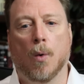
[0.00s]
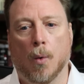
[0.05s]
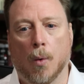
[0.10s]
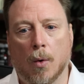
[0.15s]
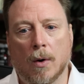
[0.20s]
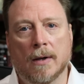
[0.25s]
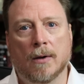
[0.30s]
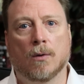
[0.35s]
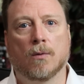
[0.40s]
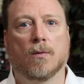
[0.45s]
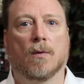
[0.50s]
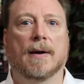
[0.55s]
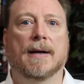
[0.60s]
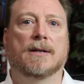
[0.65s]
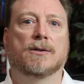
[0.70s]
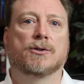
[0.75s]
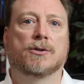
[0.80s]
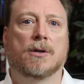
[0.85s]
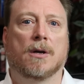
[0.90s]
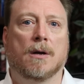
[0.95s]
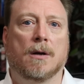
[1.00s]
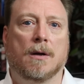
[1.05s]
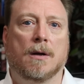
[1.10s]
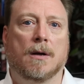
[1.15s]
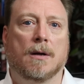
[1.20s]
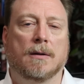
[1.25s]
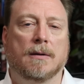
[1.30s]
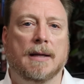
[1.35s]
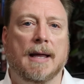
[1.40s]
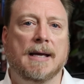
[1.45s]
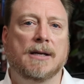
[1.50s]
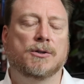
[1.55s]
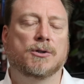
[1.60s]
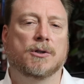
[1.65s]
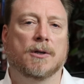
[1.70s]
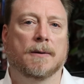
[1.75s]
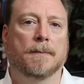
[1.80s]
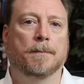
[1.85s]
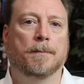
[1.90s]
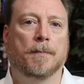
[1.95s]
oil-rich
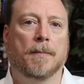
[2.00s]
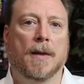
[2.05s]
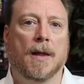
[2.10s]
nation.